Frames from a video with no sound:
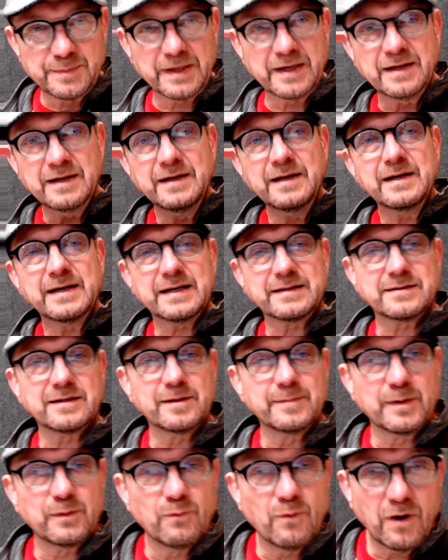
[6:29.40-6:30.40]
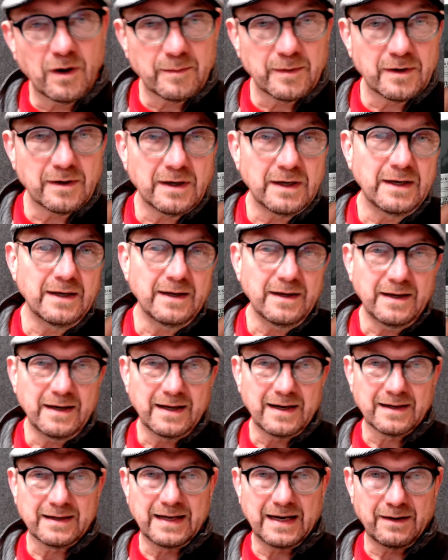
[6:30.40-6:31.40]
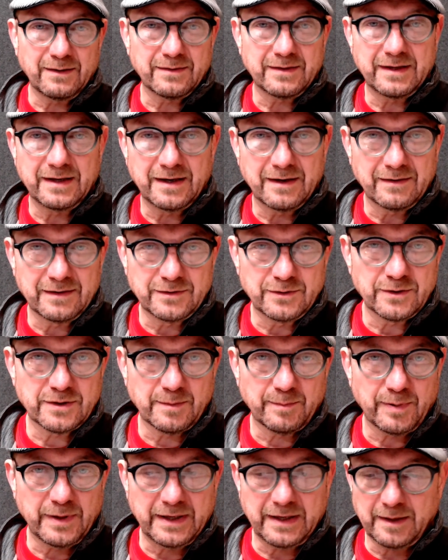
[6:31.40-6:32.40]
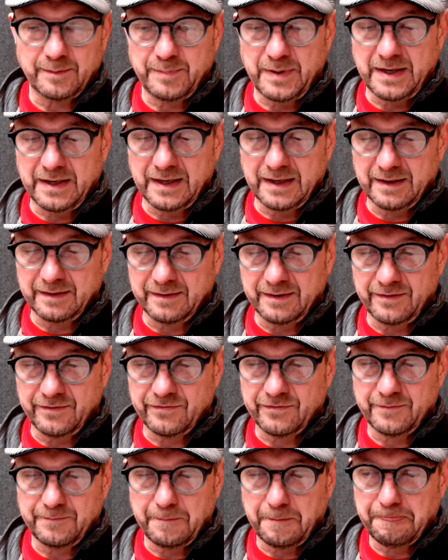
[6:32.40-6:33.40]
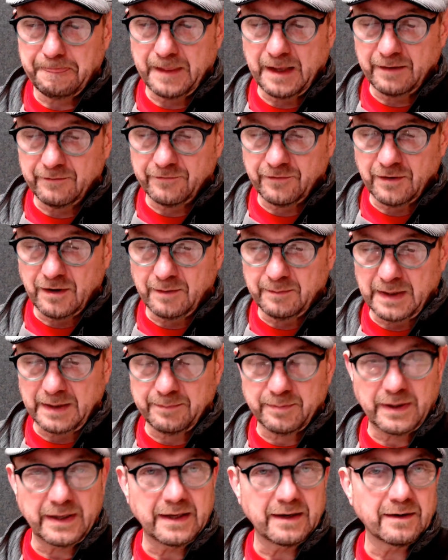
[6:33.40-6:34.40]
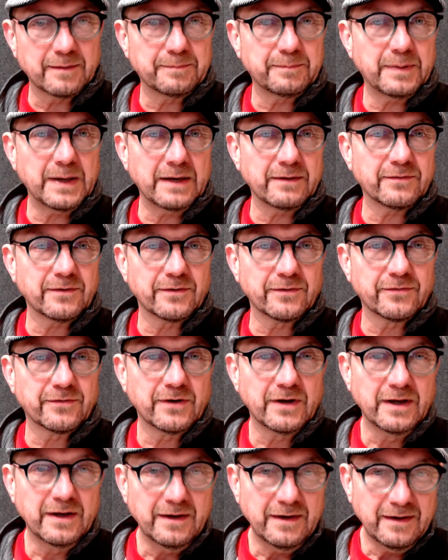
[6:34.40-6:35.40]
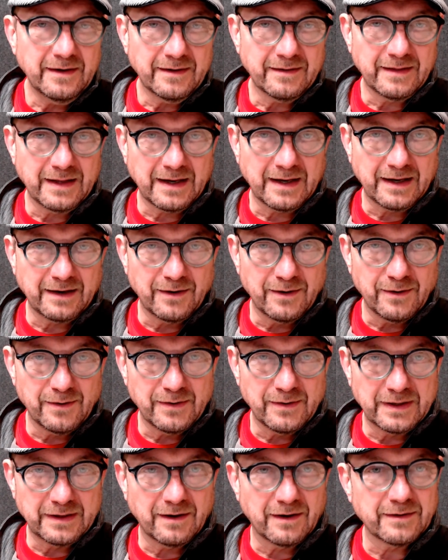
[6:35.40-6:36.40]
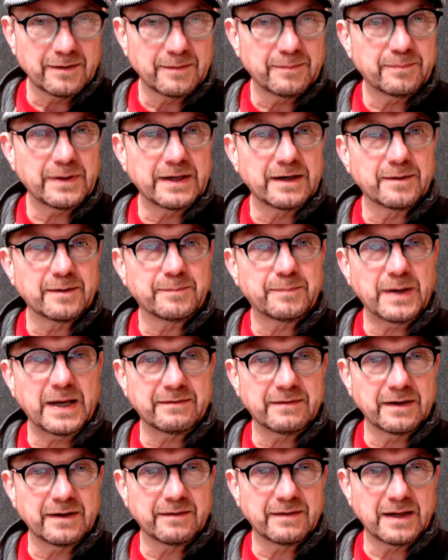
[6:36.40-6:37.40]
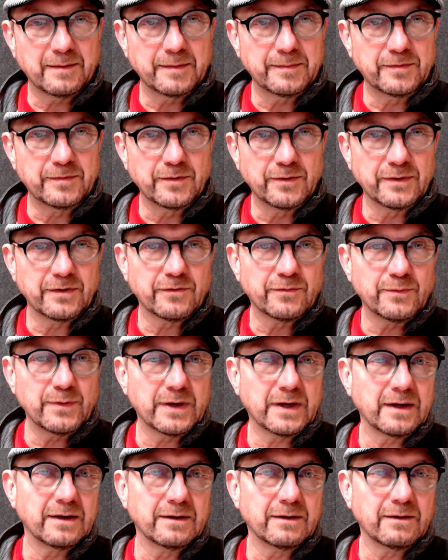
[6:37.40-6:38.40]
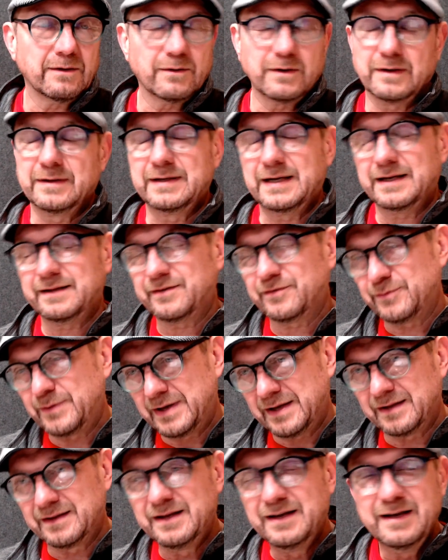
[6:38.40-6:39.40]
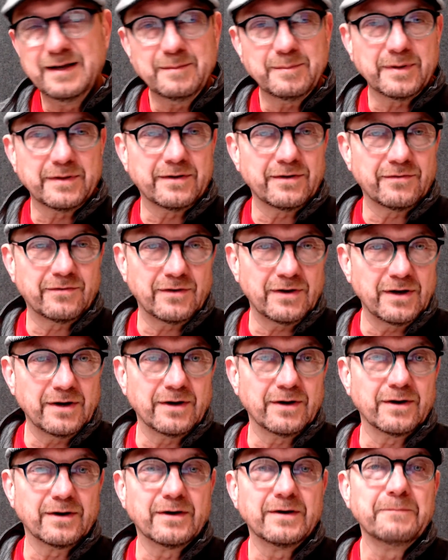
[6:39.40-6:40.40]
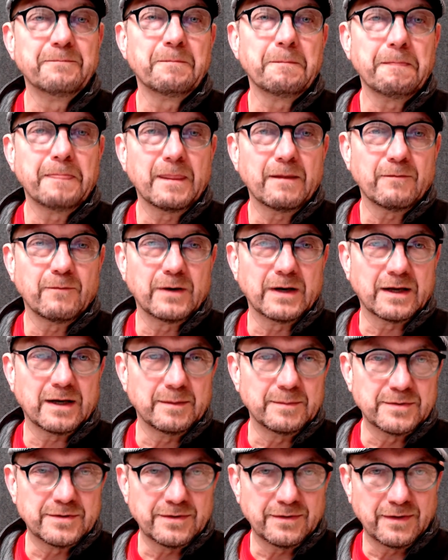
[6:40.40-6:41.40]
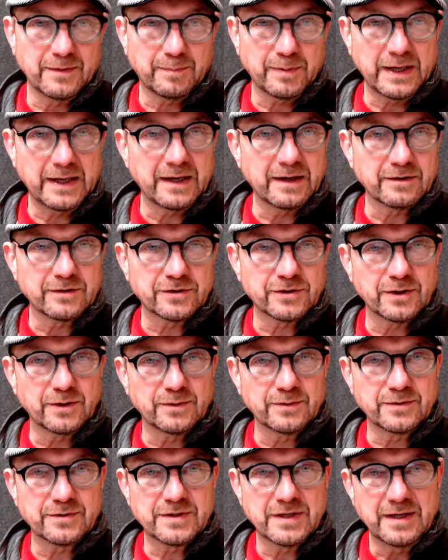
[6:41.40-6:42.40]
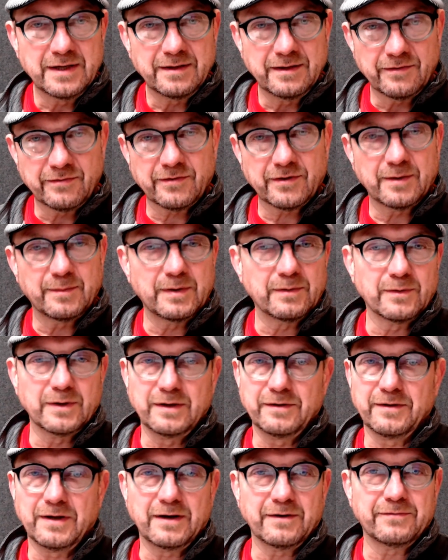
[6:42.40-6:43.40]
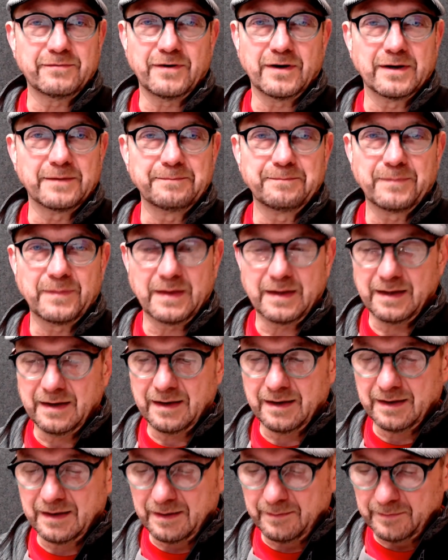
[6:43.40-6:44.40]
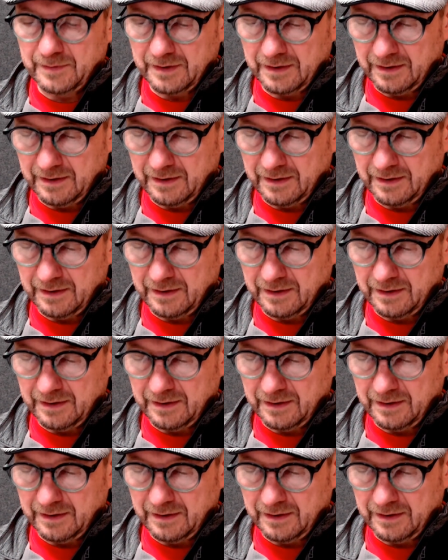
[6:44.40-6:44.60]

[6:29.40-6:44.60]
gets a little bit warmer, and I'll get out there and do some plein air painting on these. And for all my plein air painters that I know, and all the plein air painting that I'll be doing this weekend, or not this weekend, but this year, when it comes to the plein air shows, this is going to be really fun. And I'm going to